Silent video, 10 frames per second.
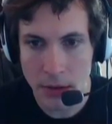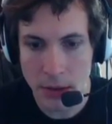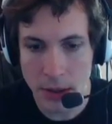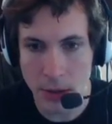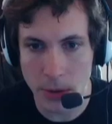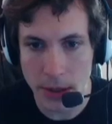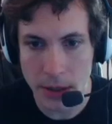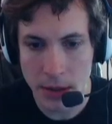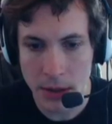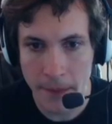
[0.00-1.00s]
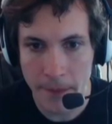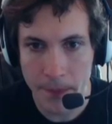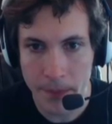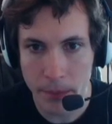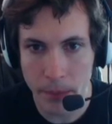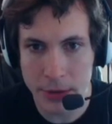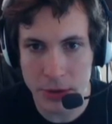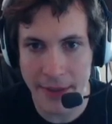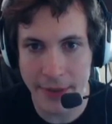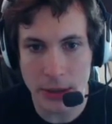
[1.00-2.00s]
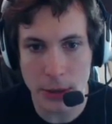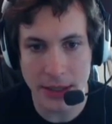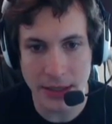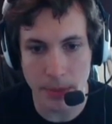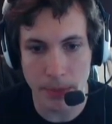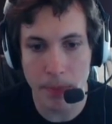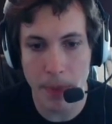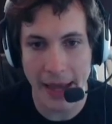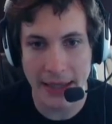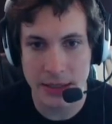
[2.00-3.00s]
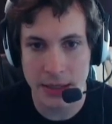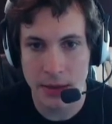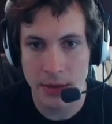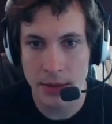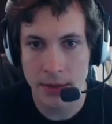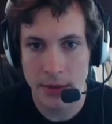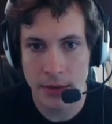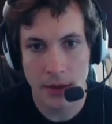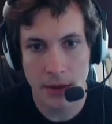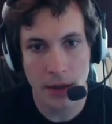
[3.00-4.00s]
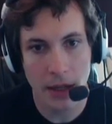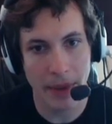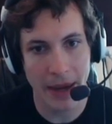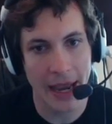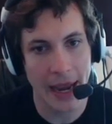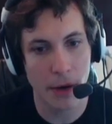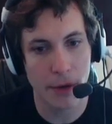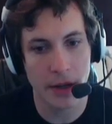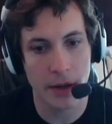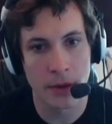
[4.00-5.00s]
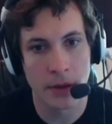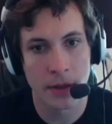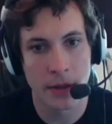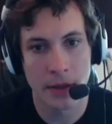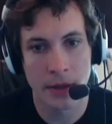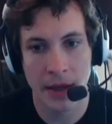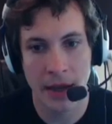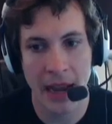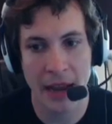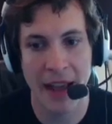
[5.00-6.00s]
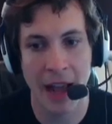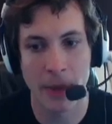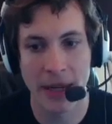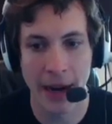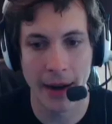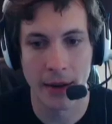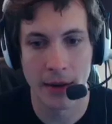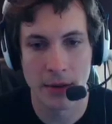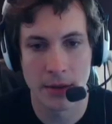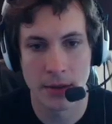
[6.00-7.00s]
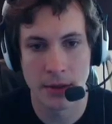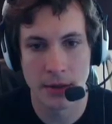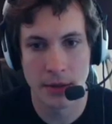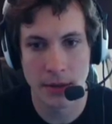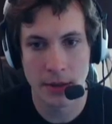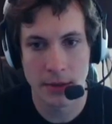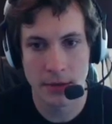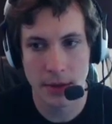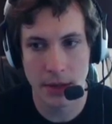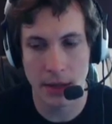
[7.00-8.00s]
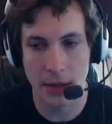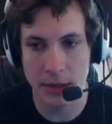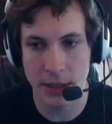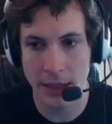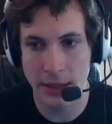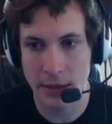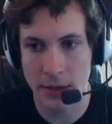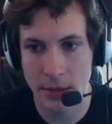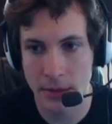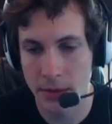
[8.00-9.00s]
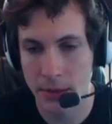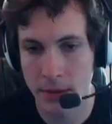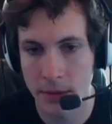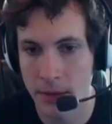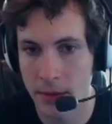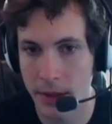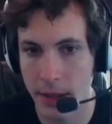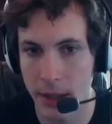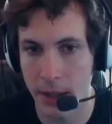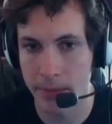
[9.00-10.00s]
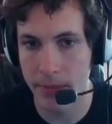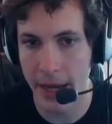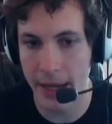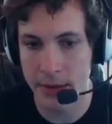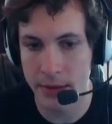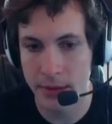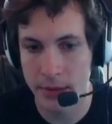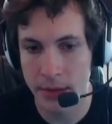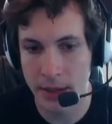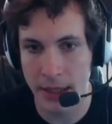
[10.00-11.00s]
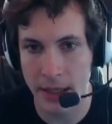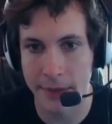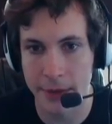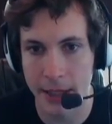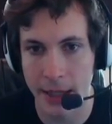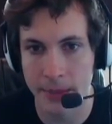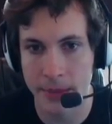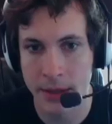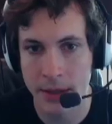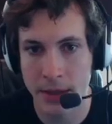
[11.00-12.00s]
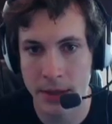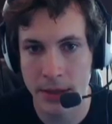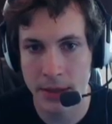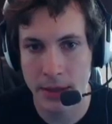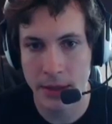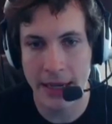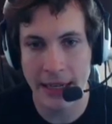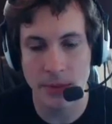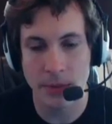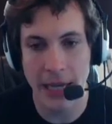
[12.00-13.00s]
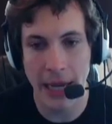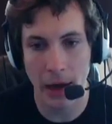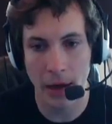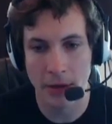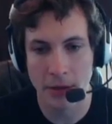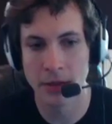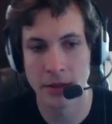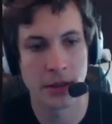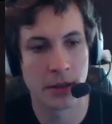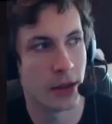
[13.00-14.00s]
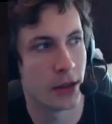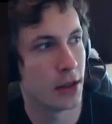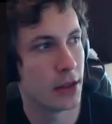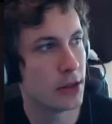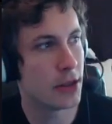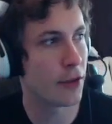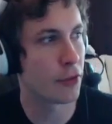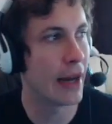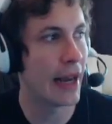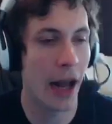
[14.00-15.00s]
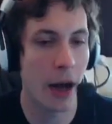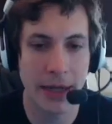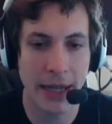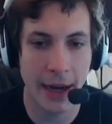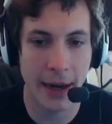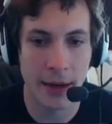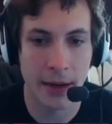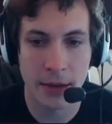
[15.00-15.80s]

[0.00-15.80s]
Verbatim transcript: Dude, monsters having loot is the best. Look at my hair, though. I have helmet hair. Oh, jeez. Oh, man. Gotta cover it up. I need some gel. Gel for my helmet hair.